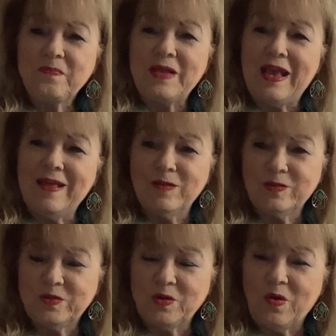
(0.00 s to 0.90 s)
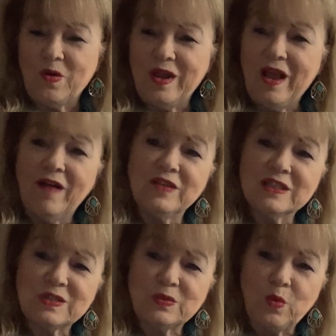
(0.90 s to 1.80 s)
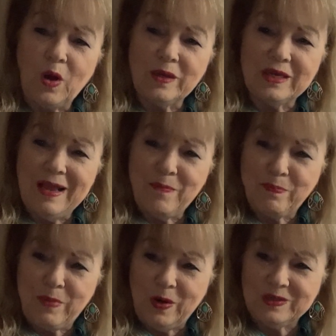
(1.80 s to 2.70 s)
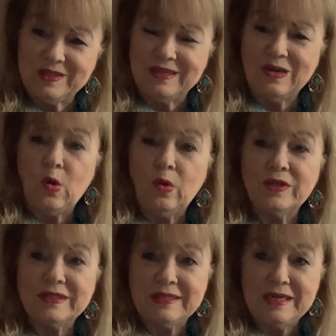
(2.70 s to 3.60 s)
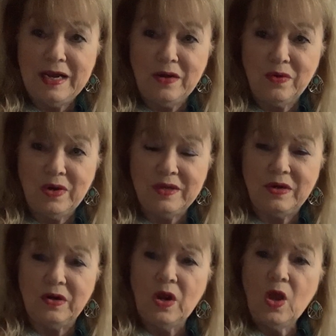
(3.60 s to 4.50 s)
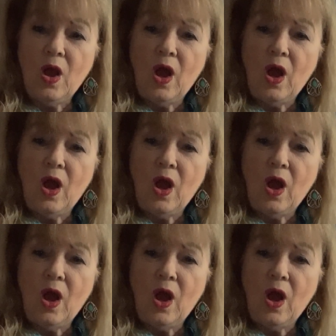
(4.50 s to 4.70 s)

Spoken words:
in the story of this one person or this narrator.